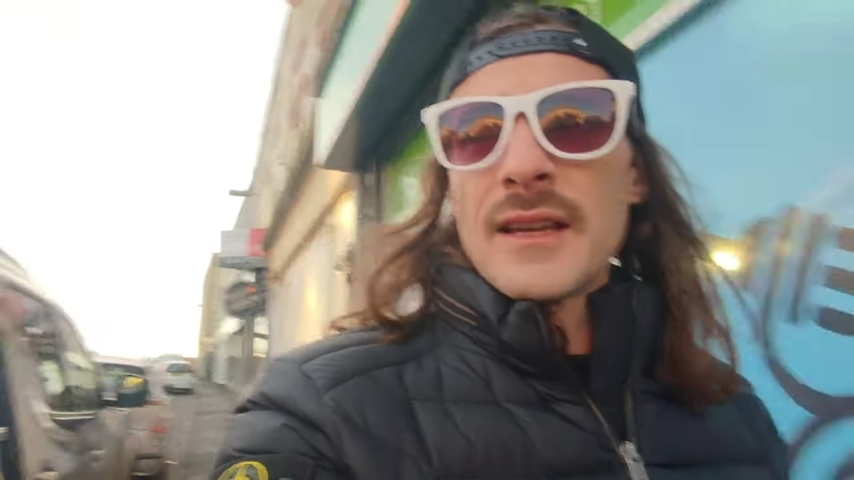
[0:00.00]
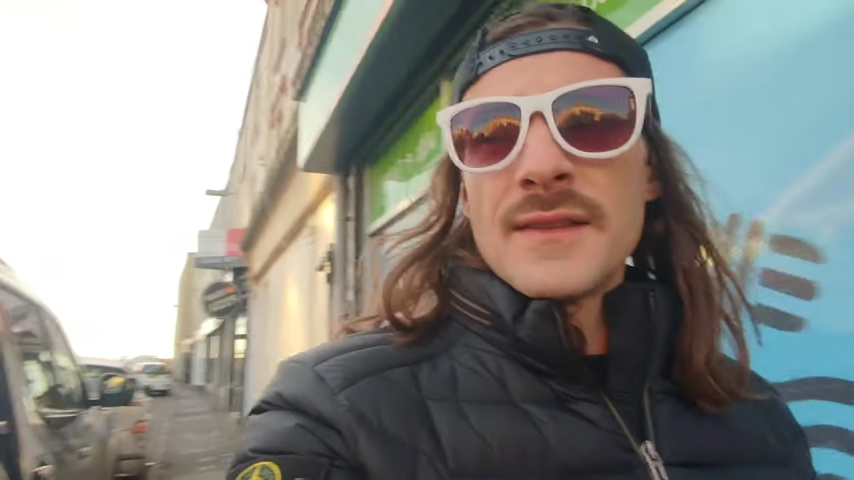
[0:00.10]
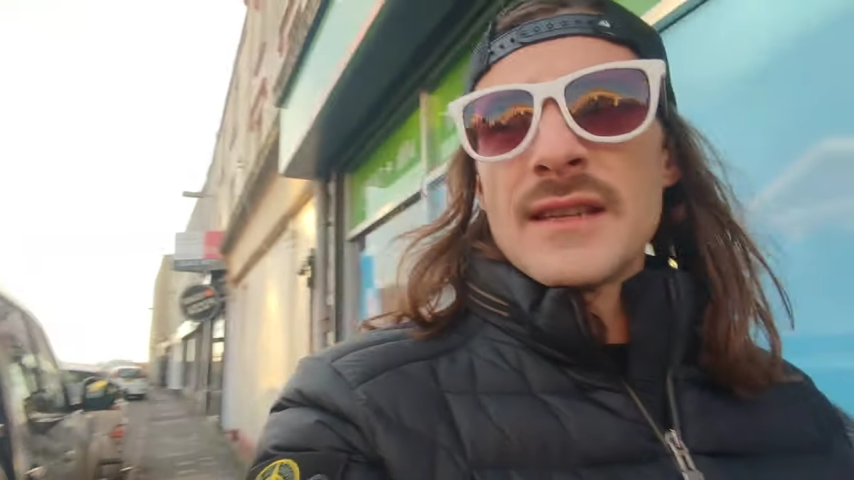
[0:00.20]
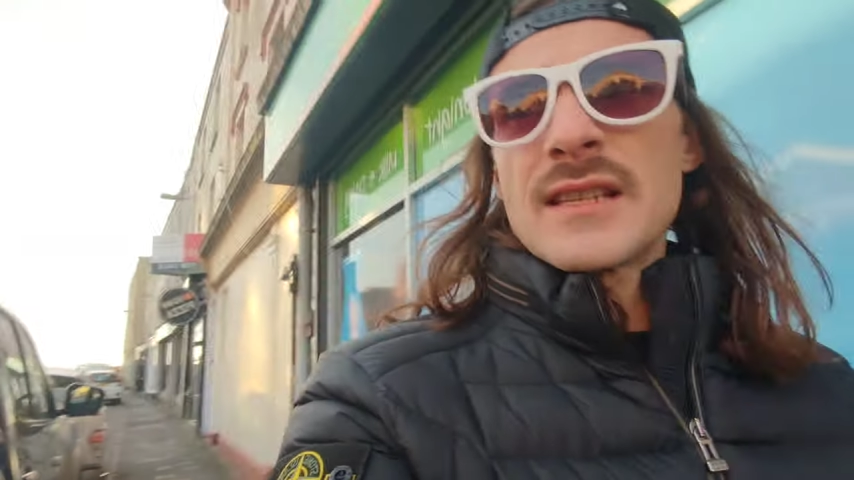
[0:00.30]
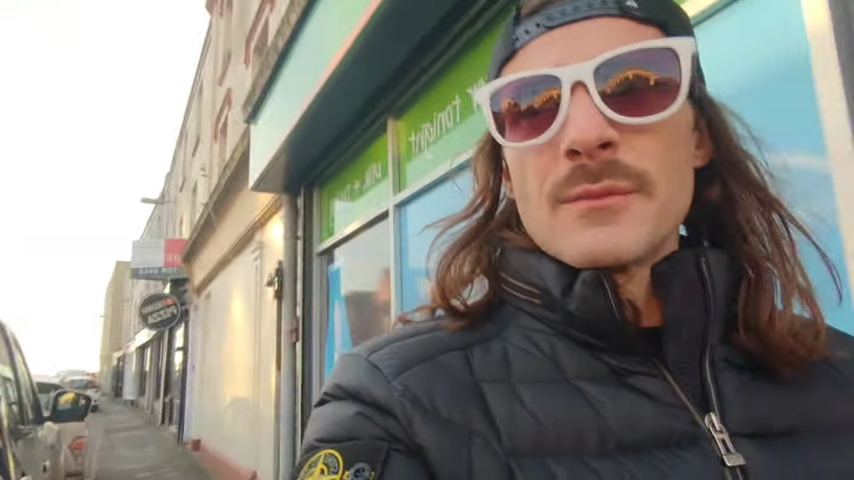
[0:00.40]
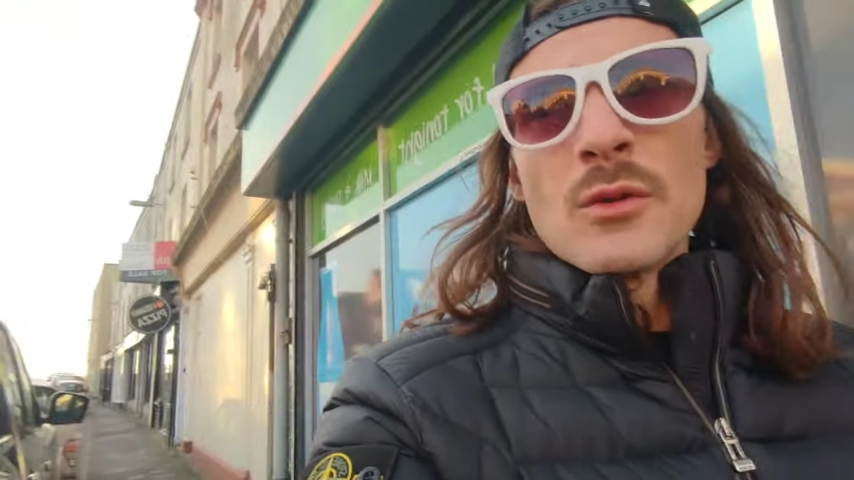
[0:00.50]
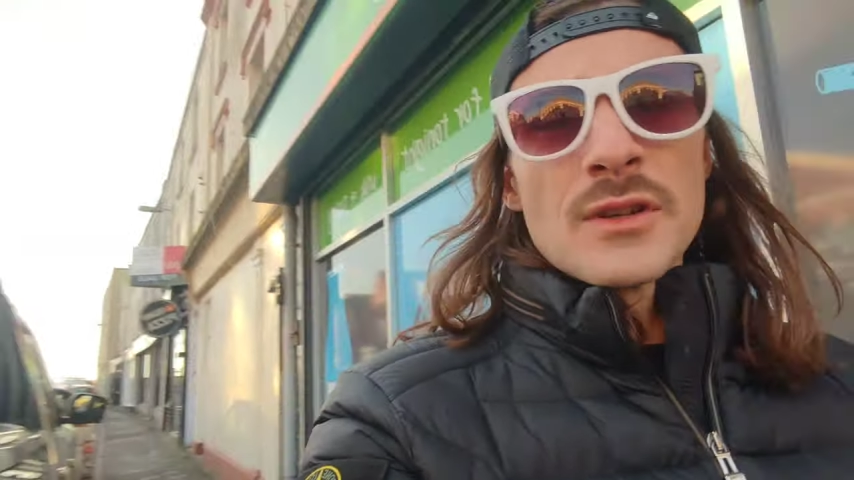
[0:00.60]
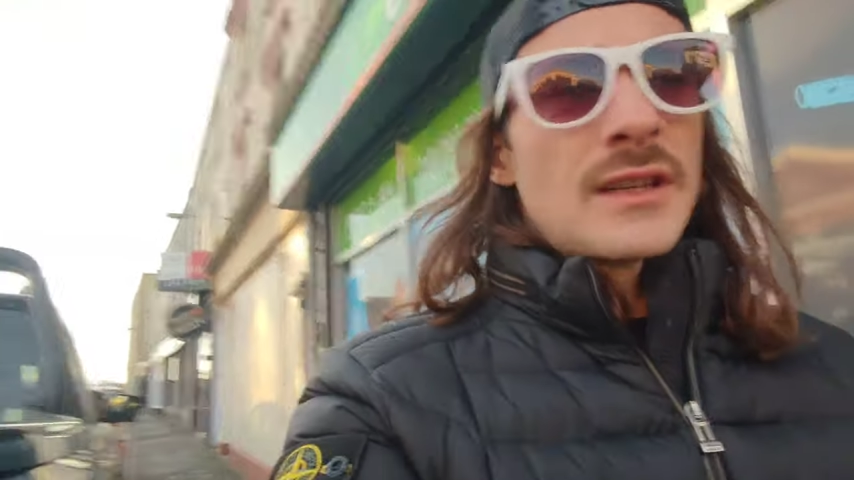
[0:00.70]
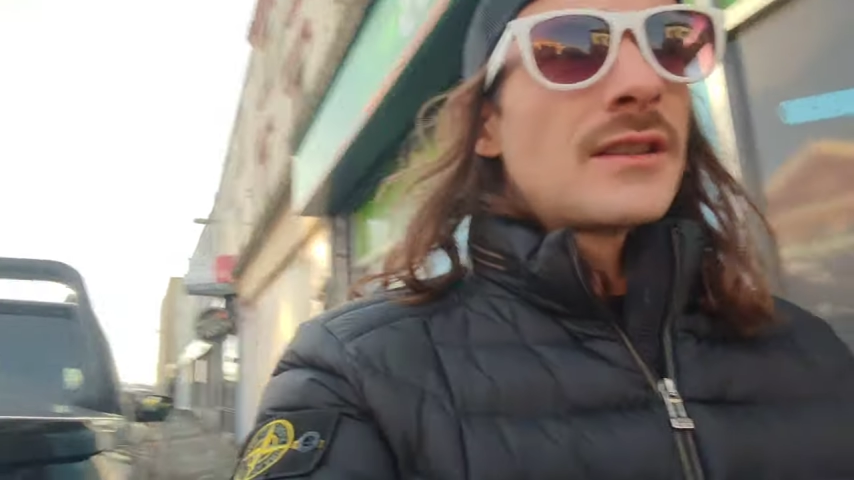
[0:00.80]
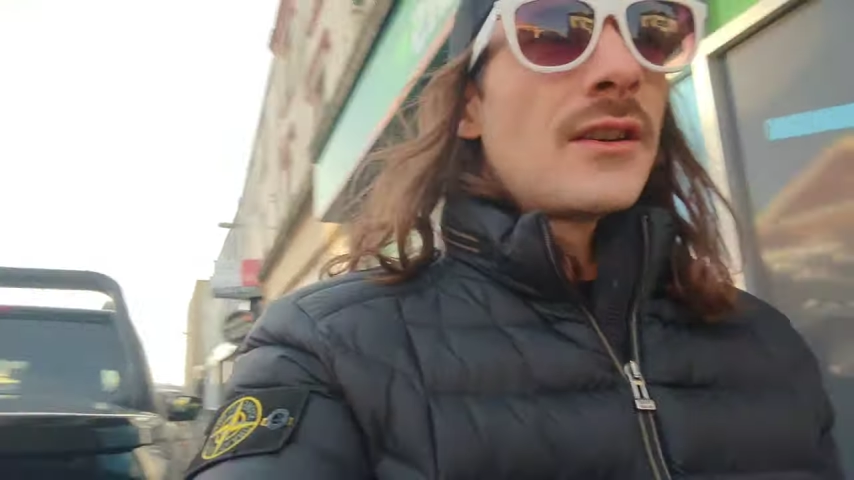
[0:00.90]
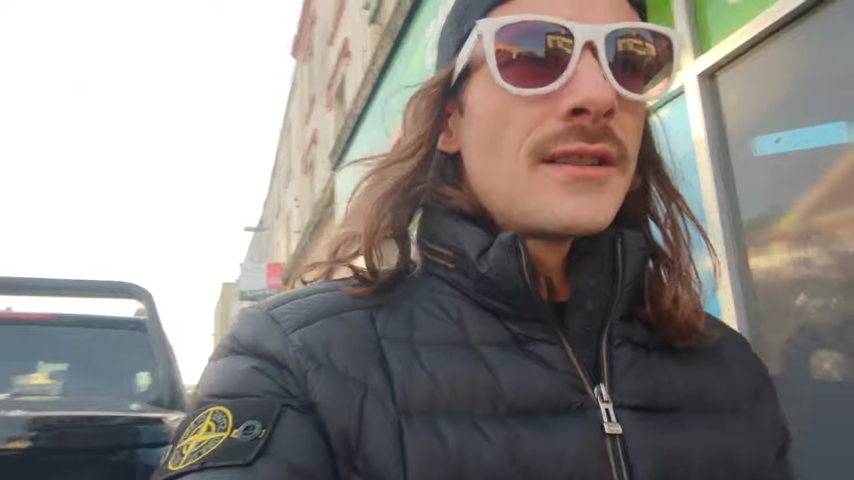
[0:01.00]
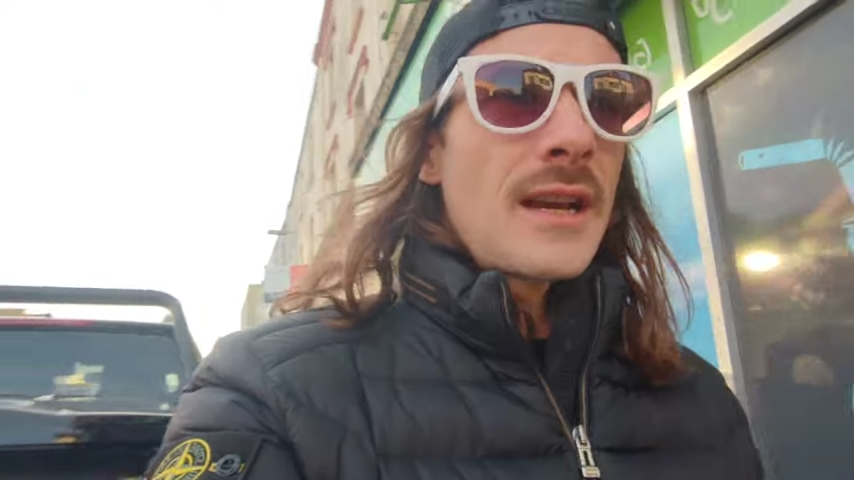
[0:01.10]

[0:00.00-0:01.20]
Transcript: in these small seaside